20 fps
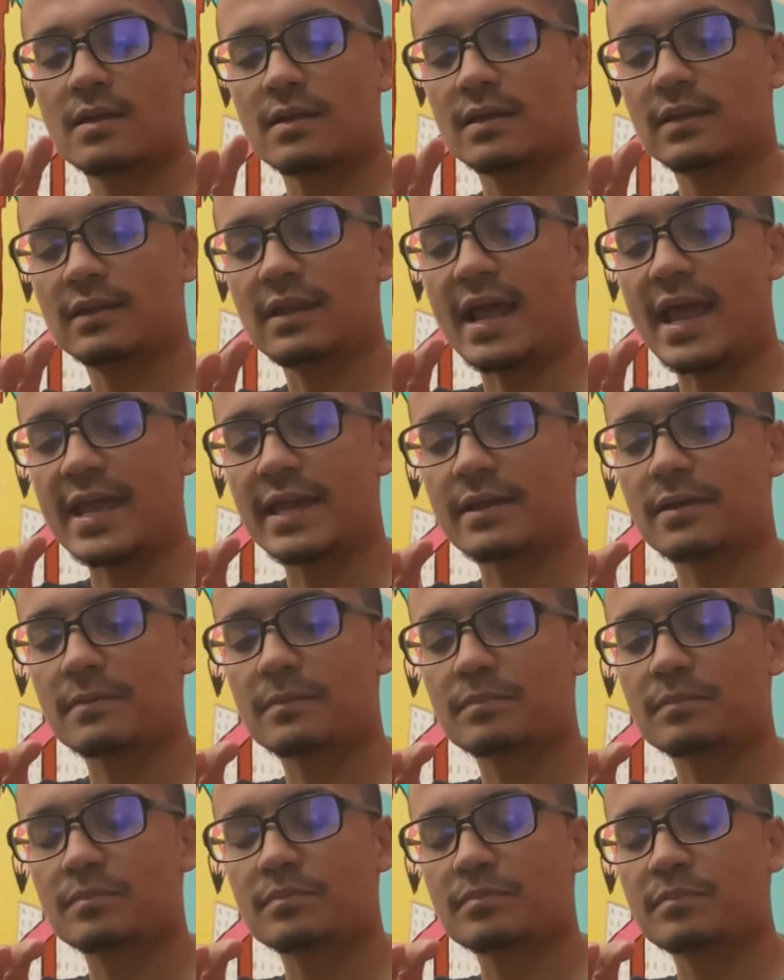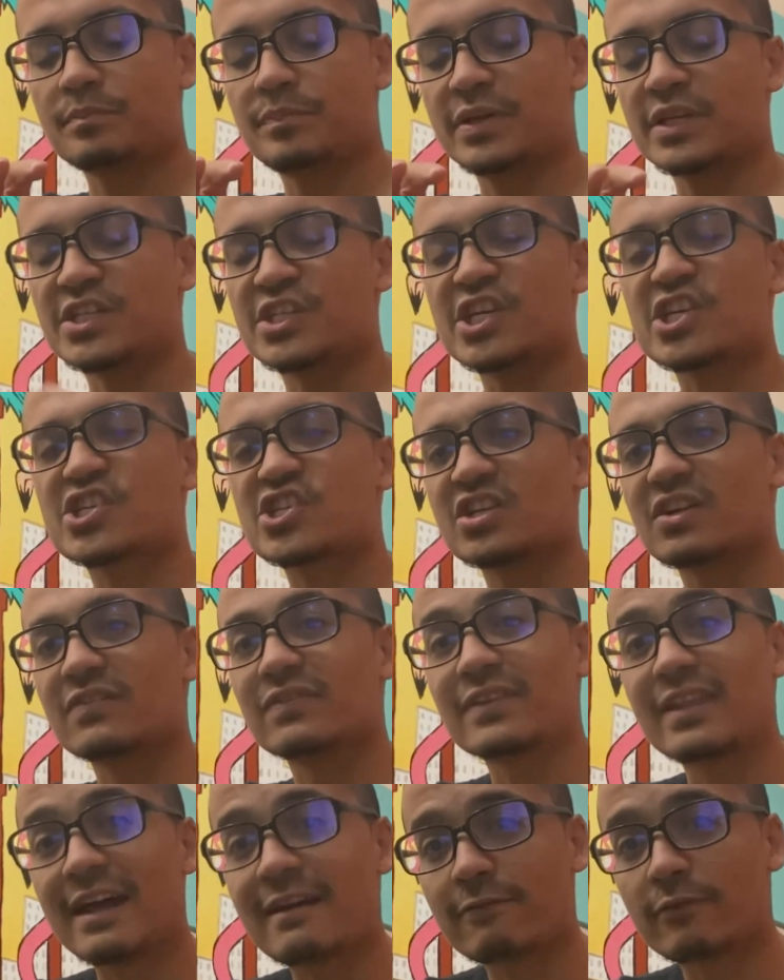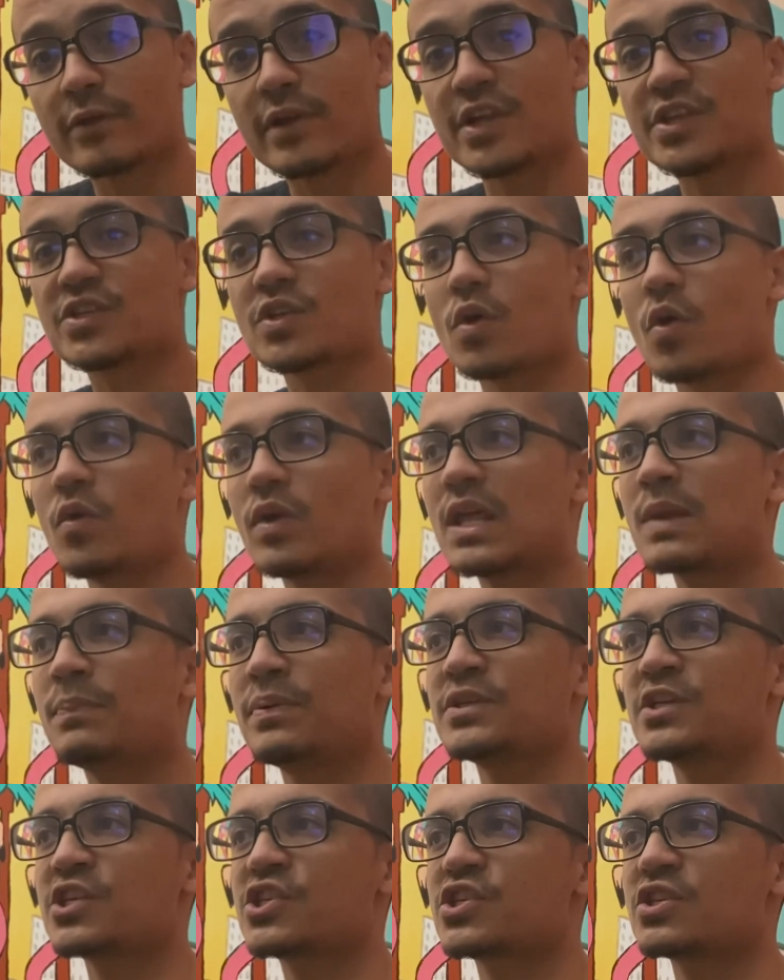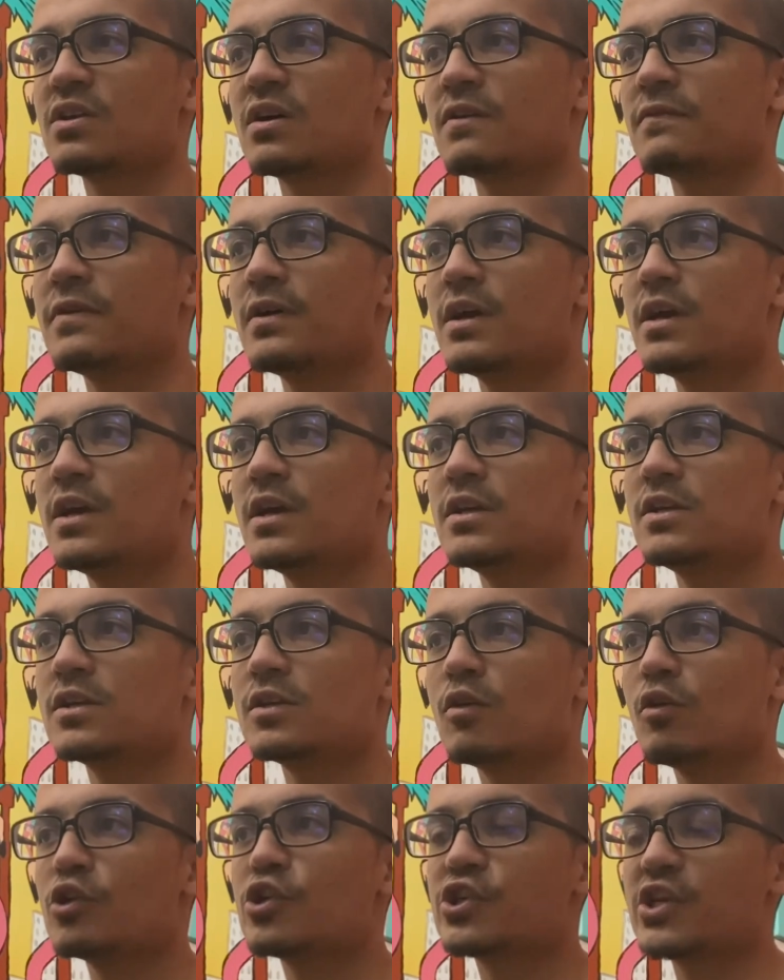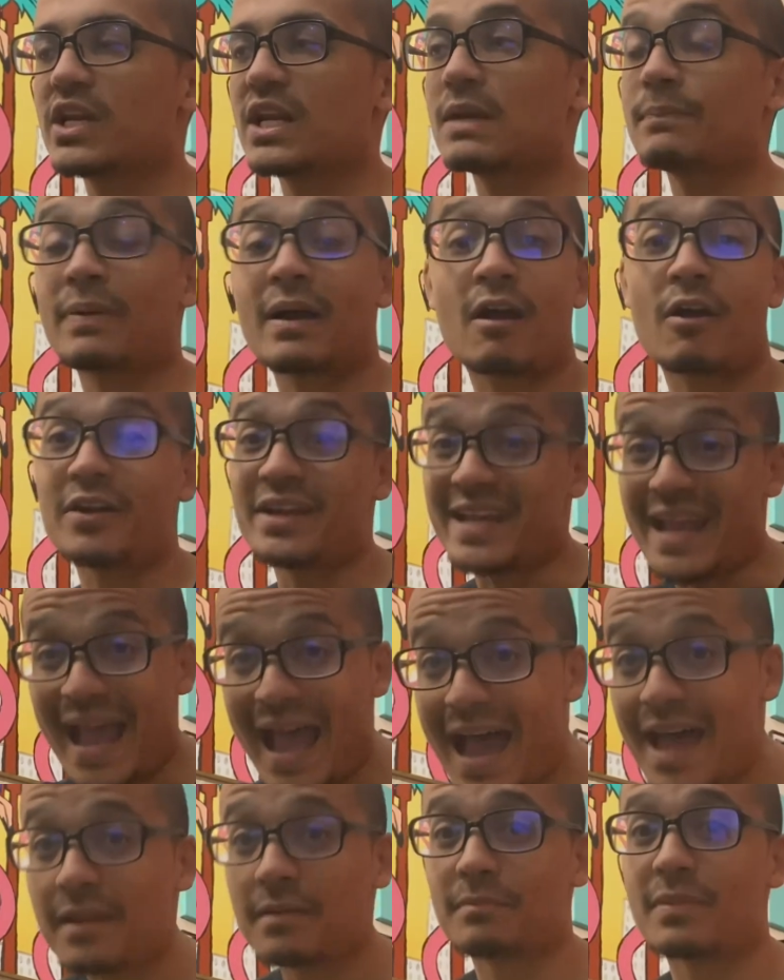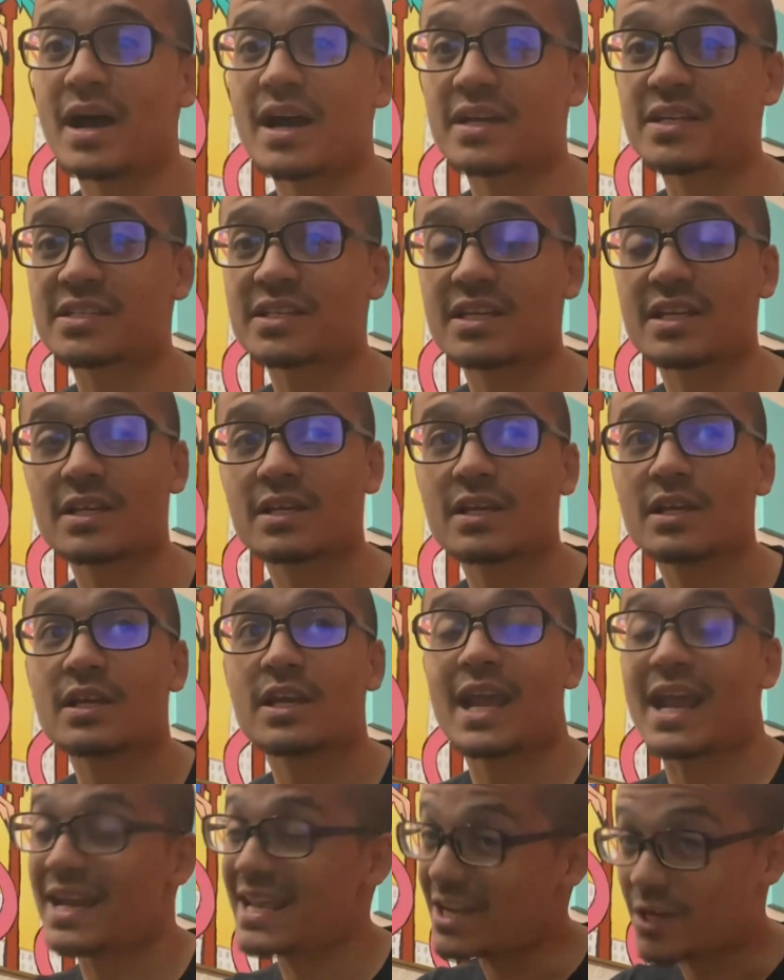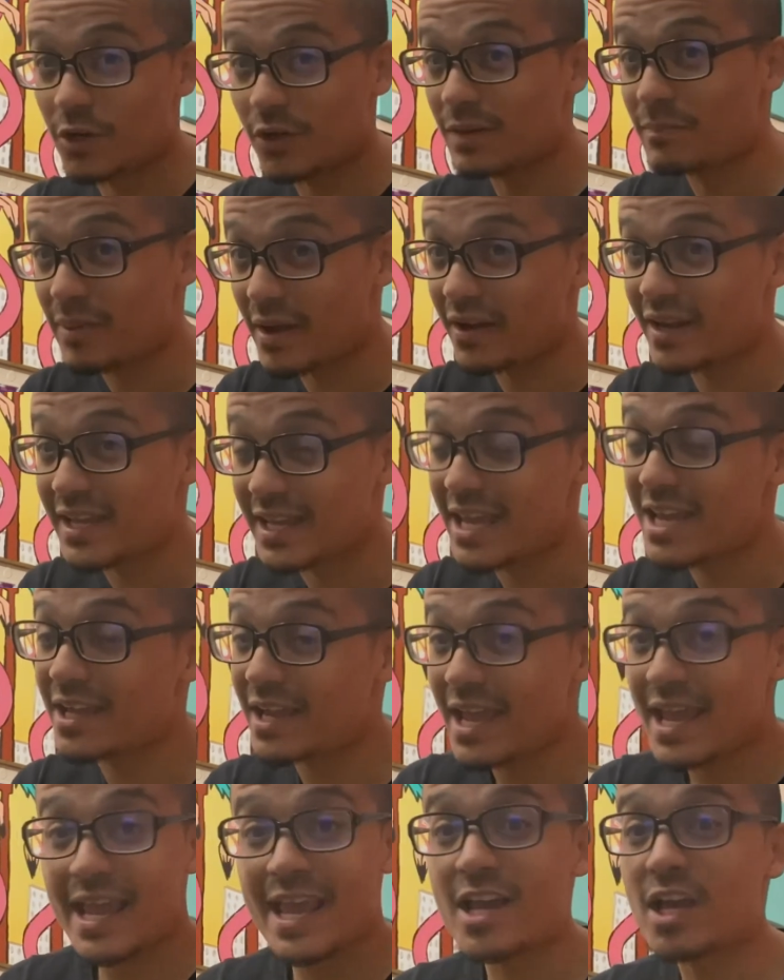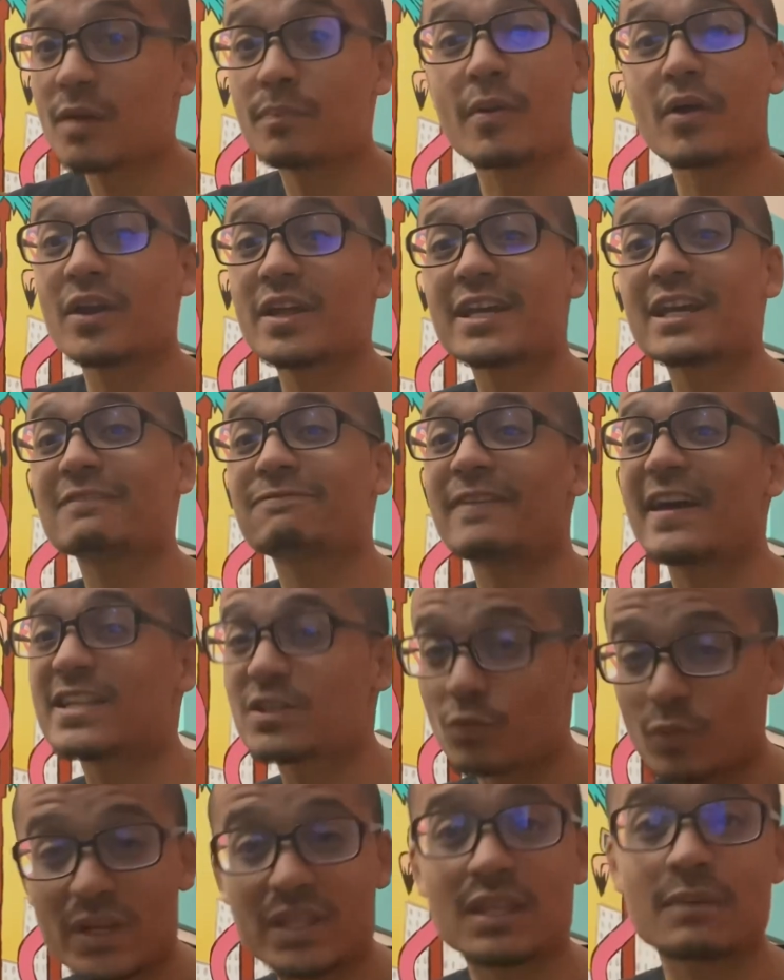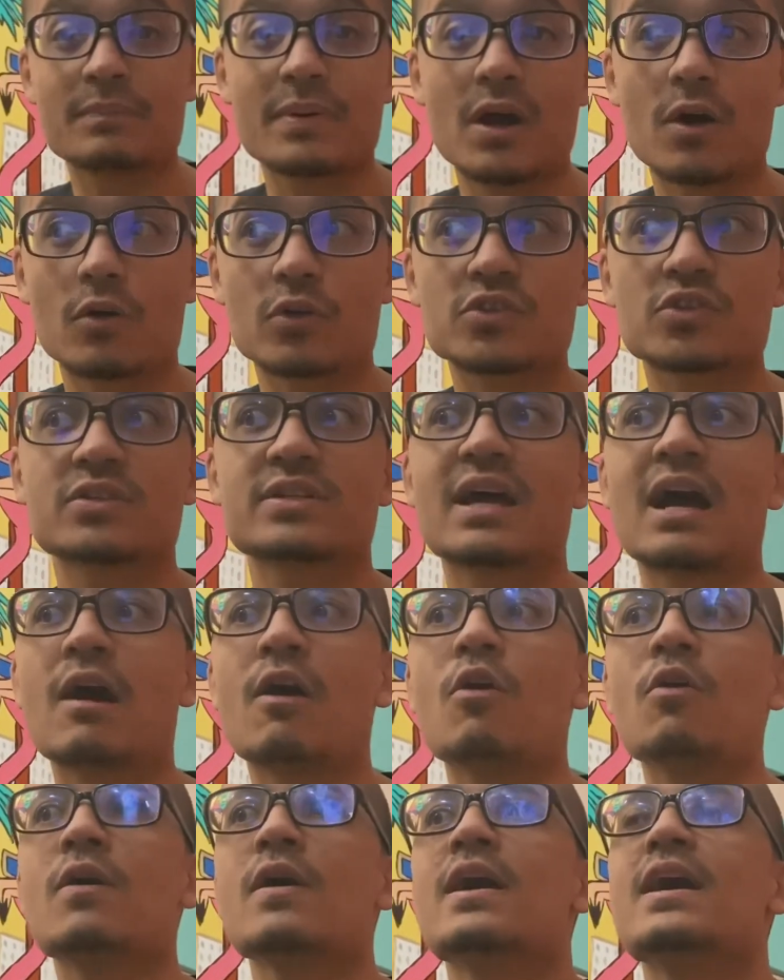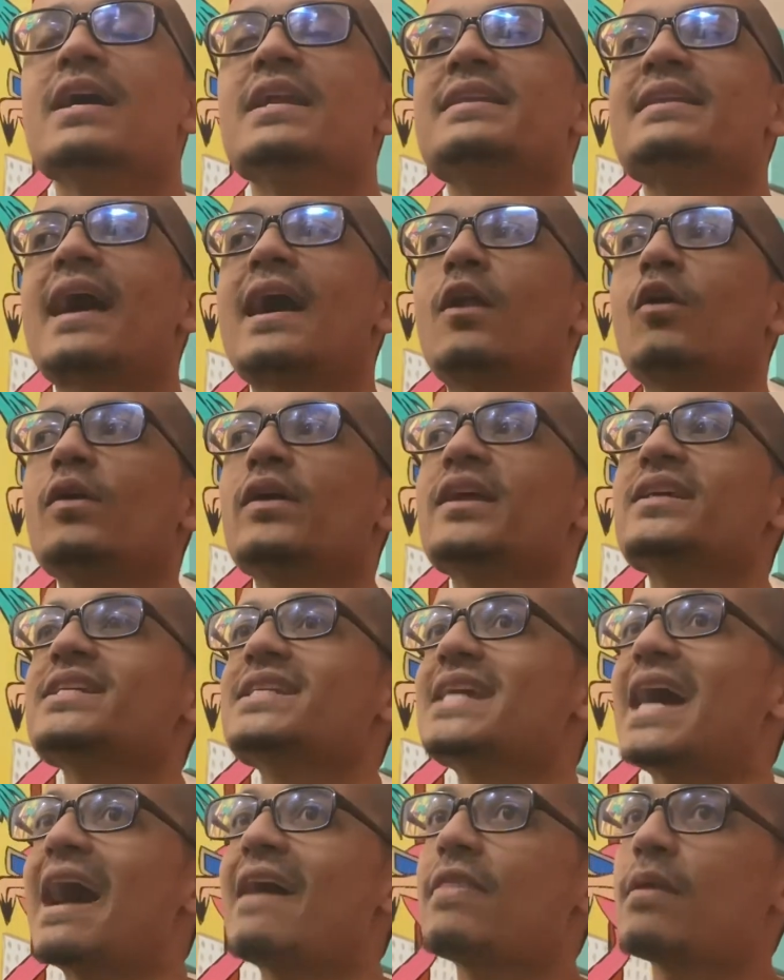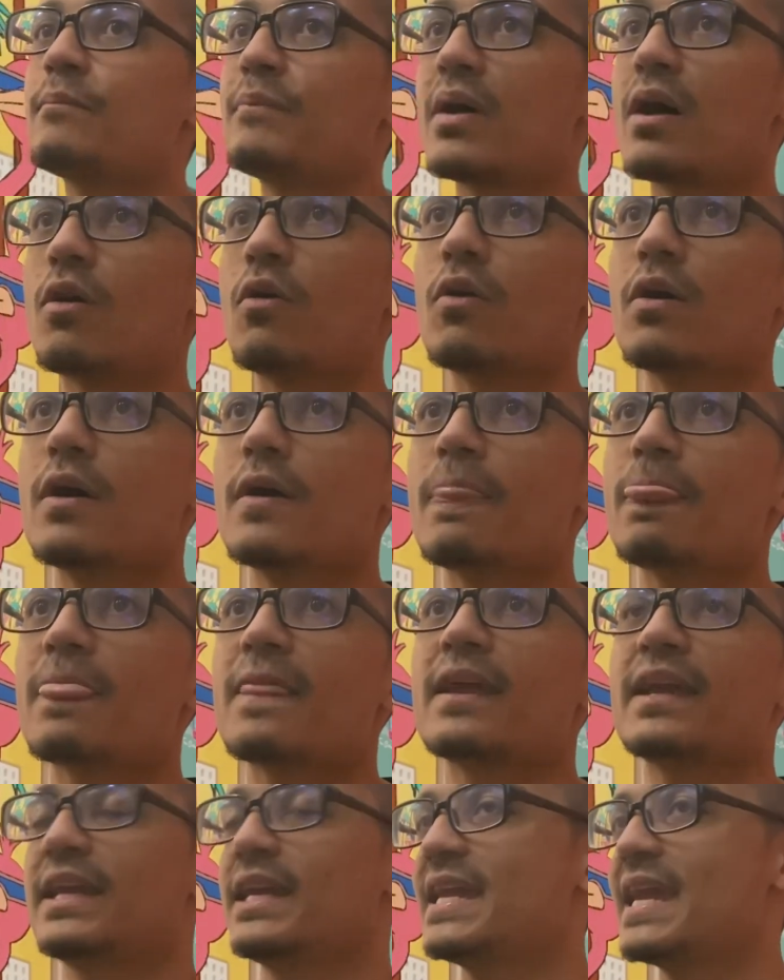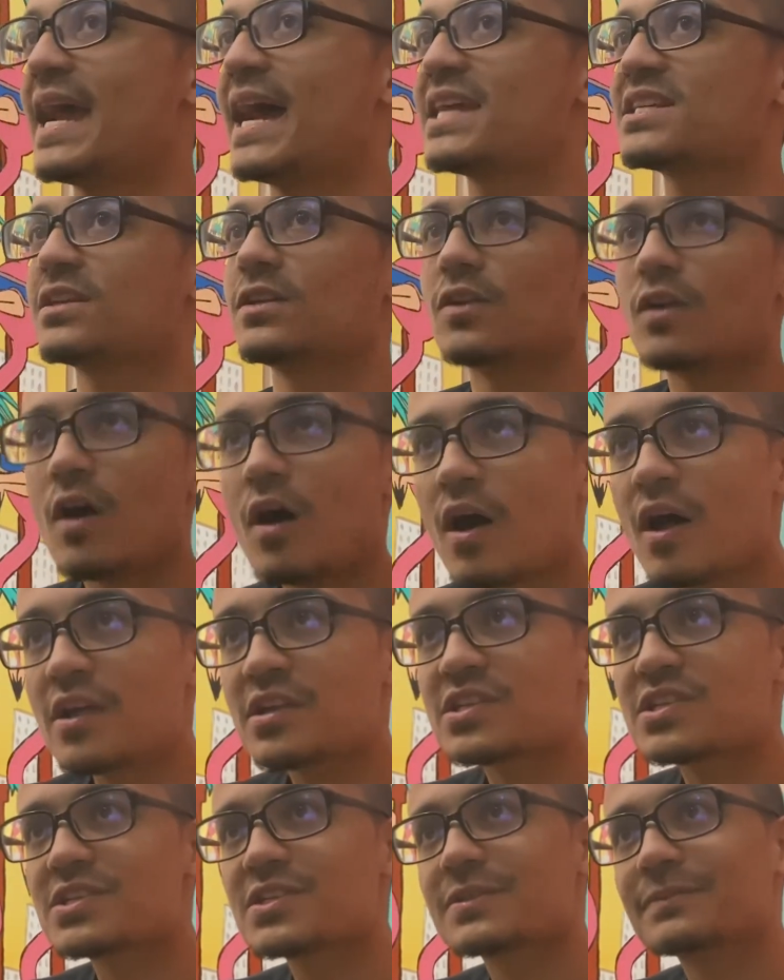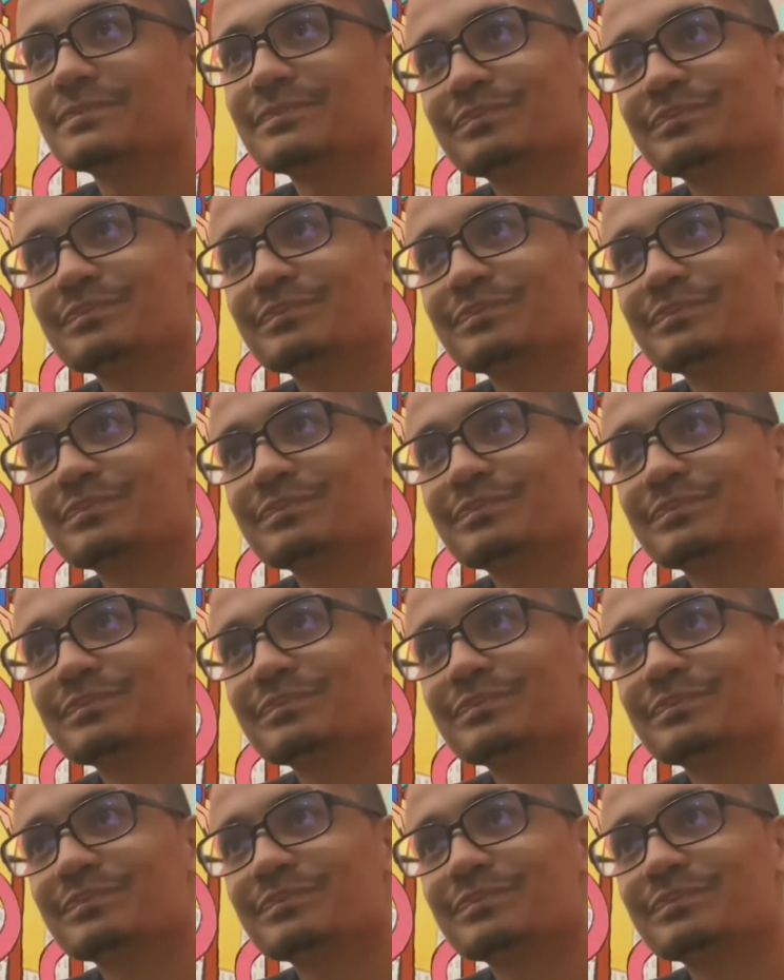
like position of leverage, the only position of negotiating power he had in boxing, and he couldn't barely he, he could barely get fights with the belt. So now, not only does he not have the belt, he has a loss.